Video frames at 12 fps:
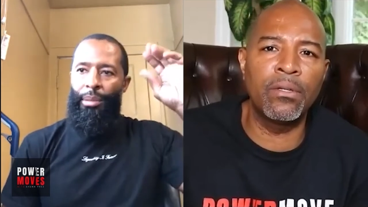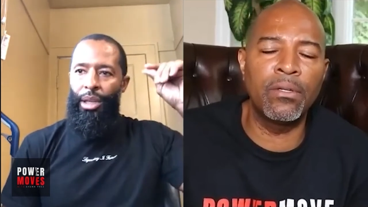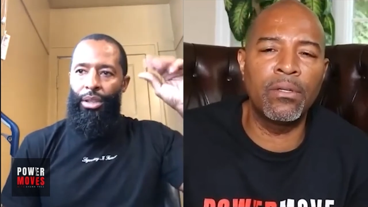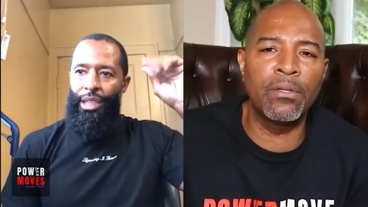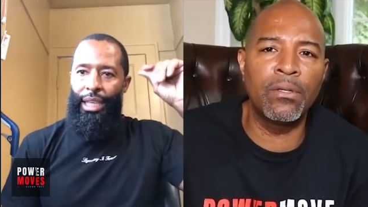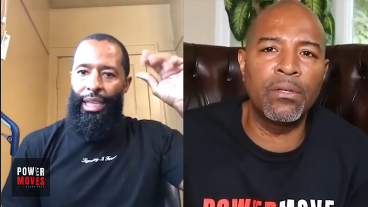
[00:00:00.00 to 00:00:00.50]
Speaker 1: little
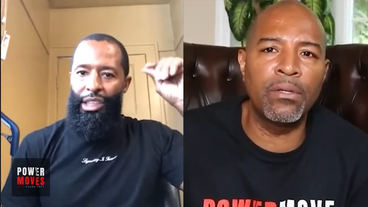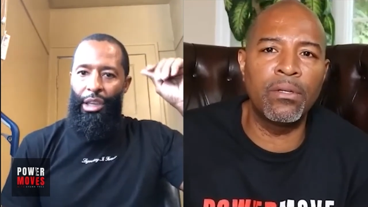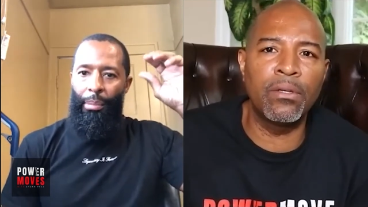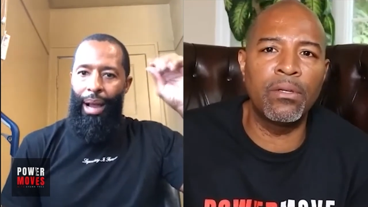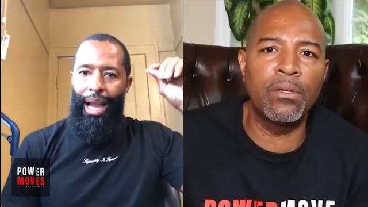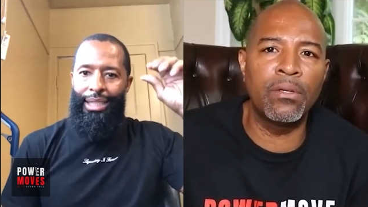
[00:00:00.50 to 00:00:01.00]
thing in your
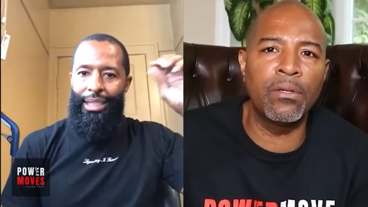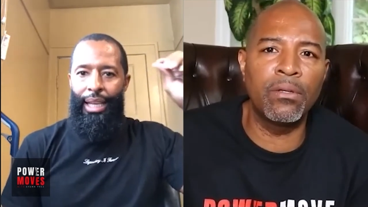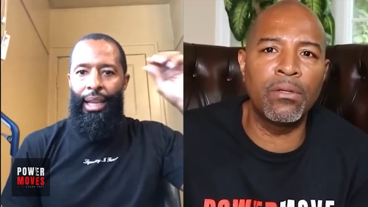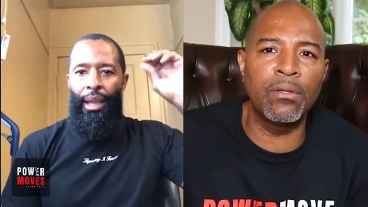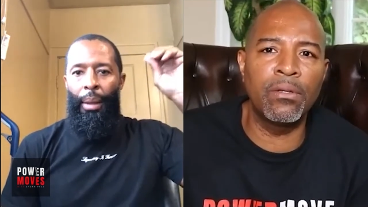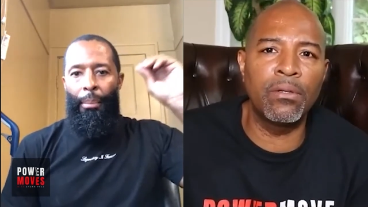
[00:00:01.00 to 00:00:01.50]
mind saying,
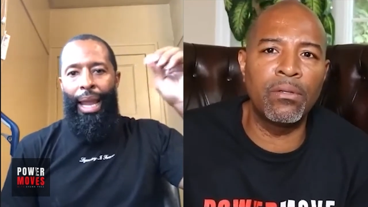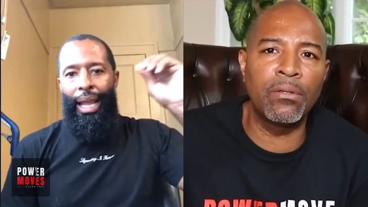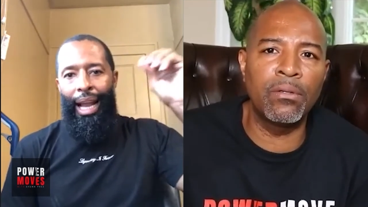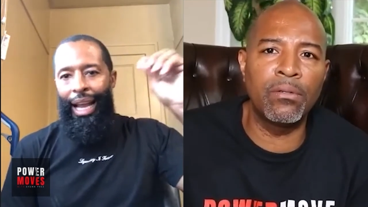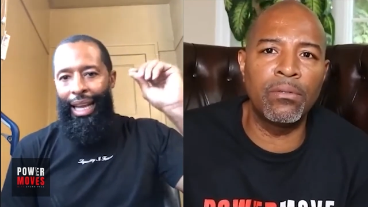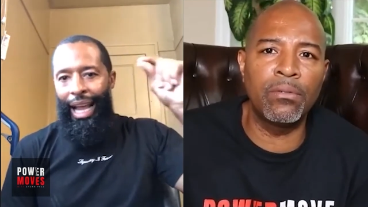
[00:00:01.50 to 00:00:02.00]
man, I
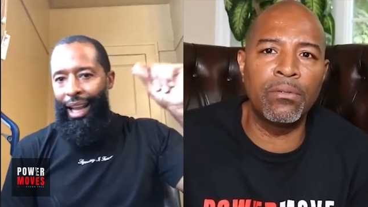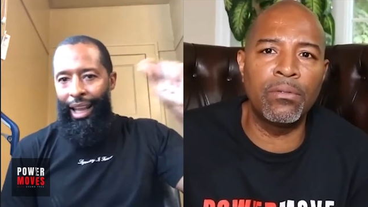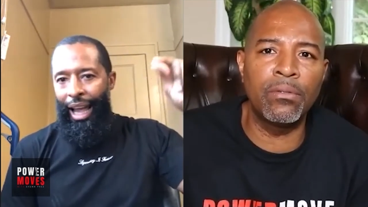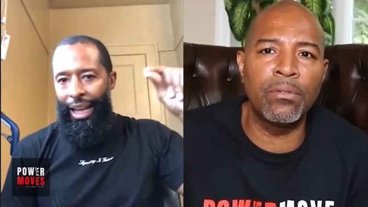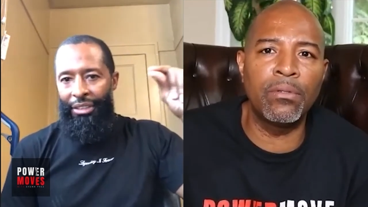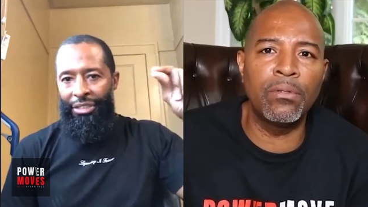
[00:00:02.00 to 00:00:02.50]
ain't got
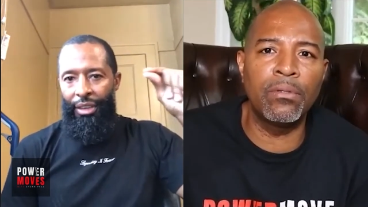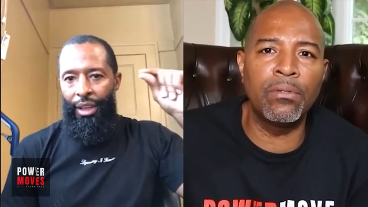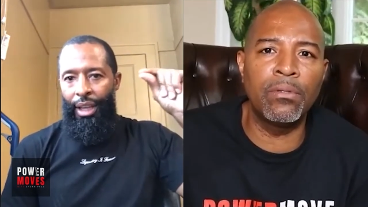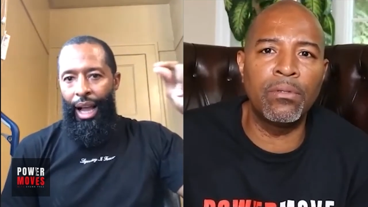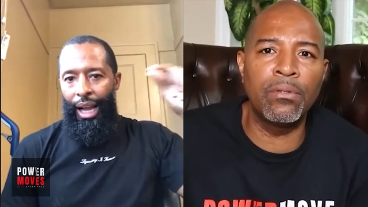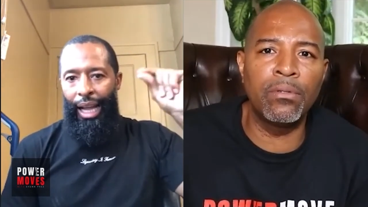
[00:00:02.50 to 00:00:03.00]
life.
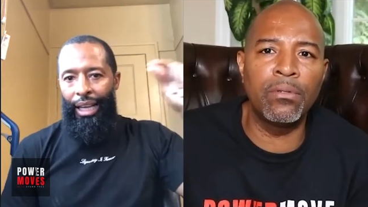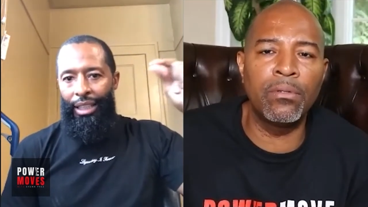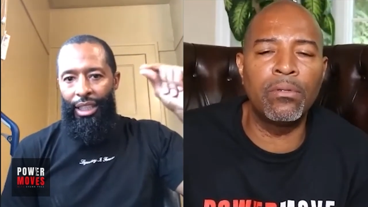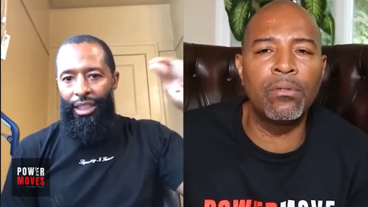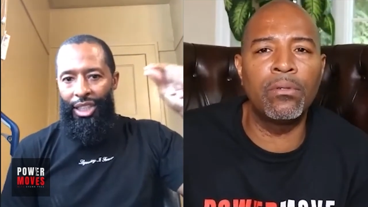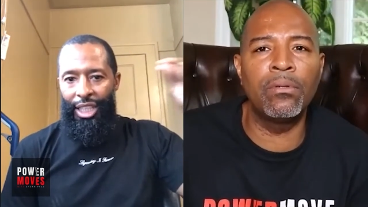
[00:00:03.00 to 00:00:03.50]
I got another
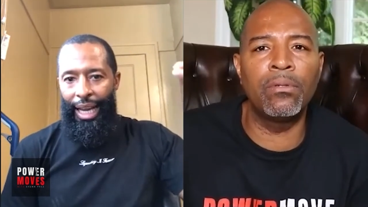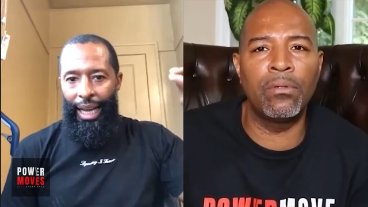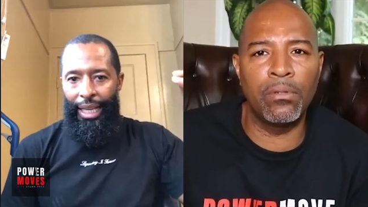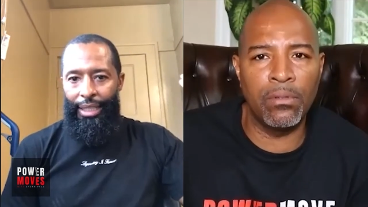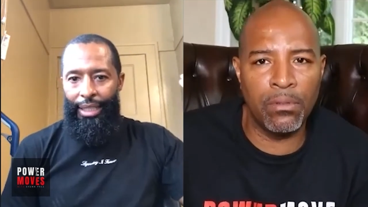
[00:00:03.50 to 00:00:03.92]
chance.